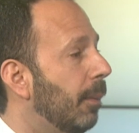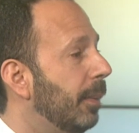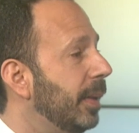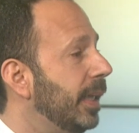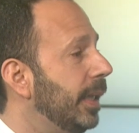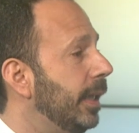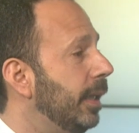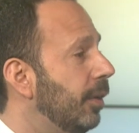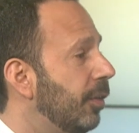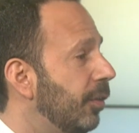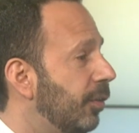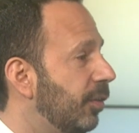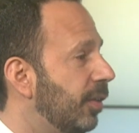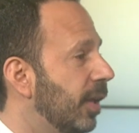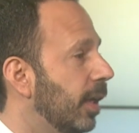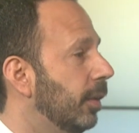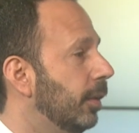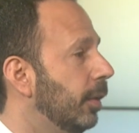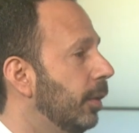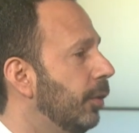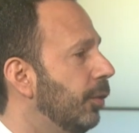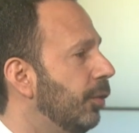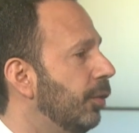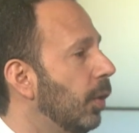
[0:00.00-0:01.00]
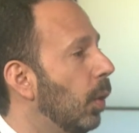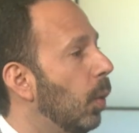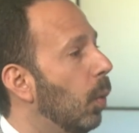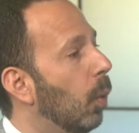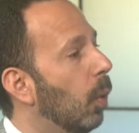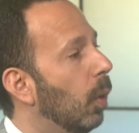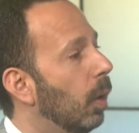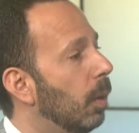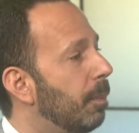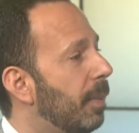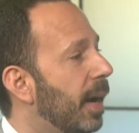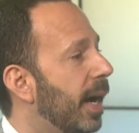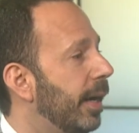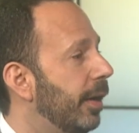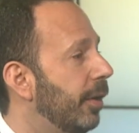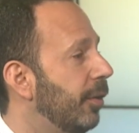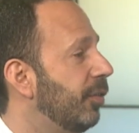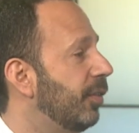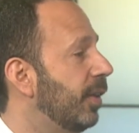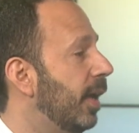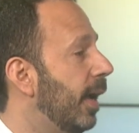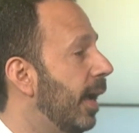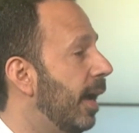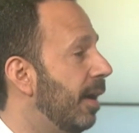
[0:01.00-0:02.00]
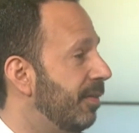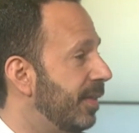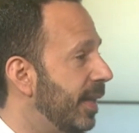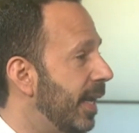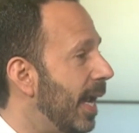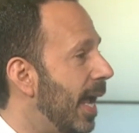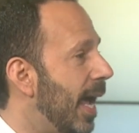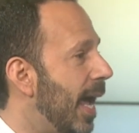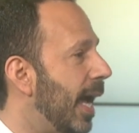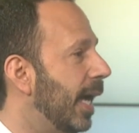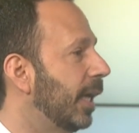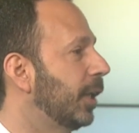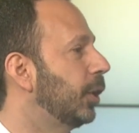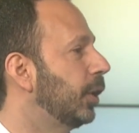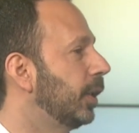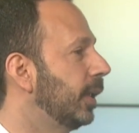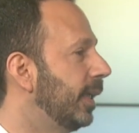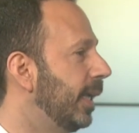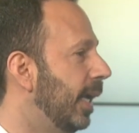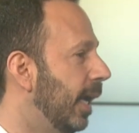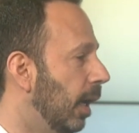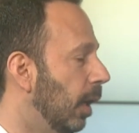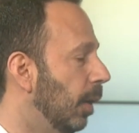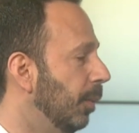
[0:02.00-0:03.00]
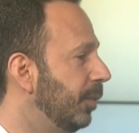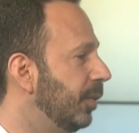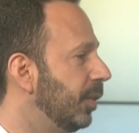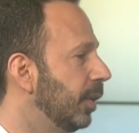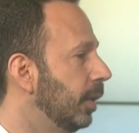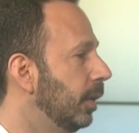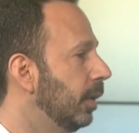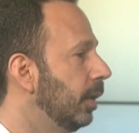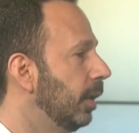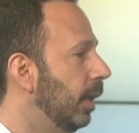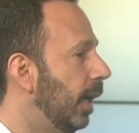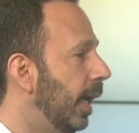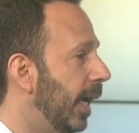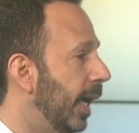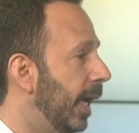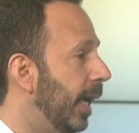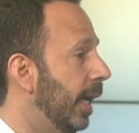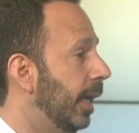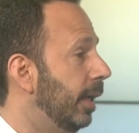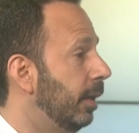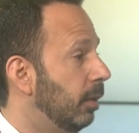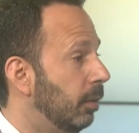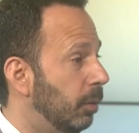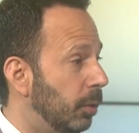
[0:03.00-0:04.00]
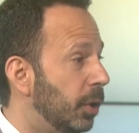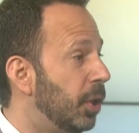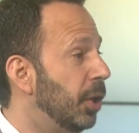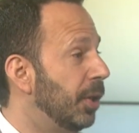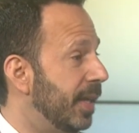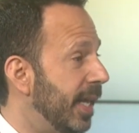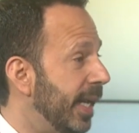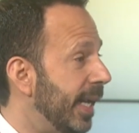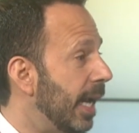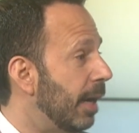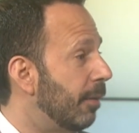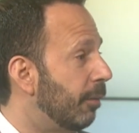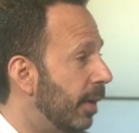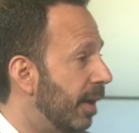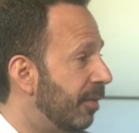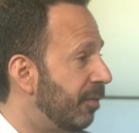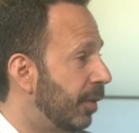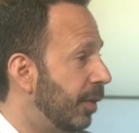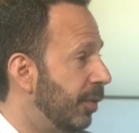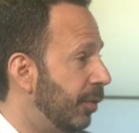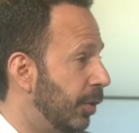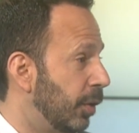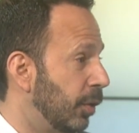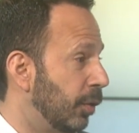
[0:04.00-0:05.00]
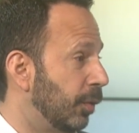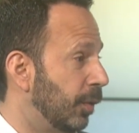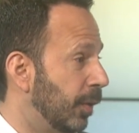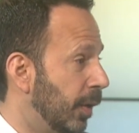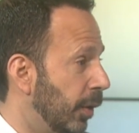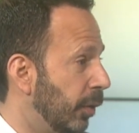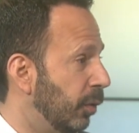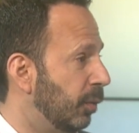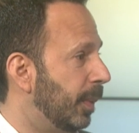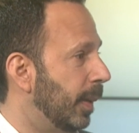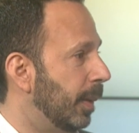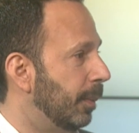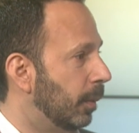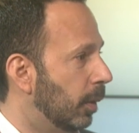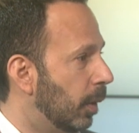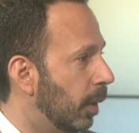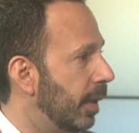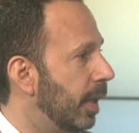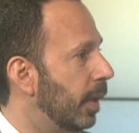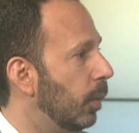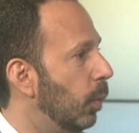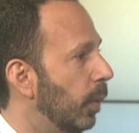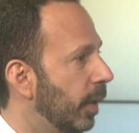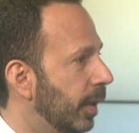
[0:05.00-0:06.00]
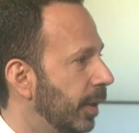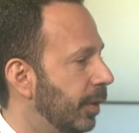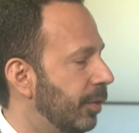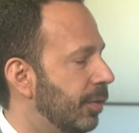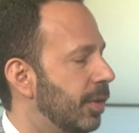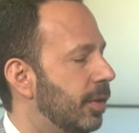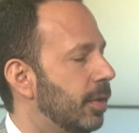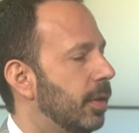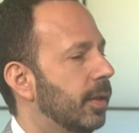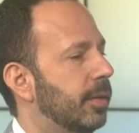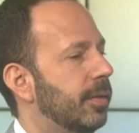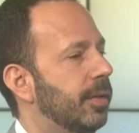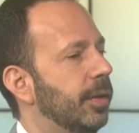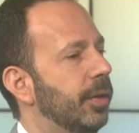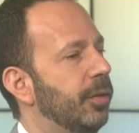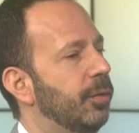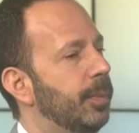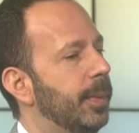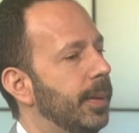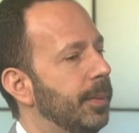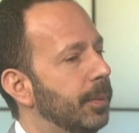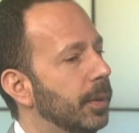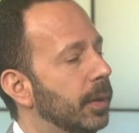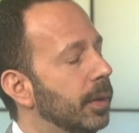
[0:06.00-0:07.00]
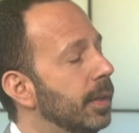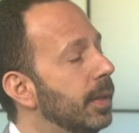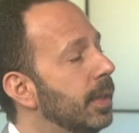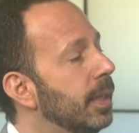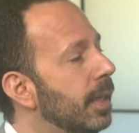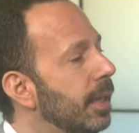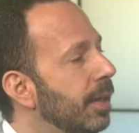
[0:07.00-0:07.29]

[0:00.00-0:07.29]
many sellers or buyers have they actually helped, and could they get references for those people? Are they willing to talk to those people?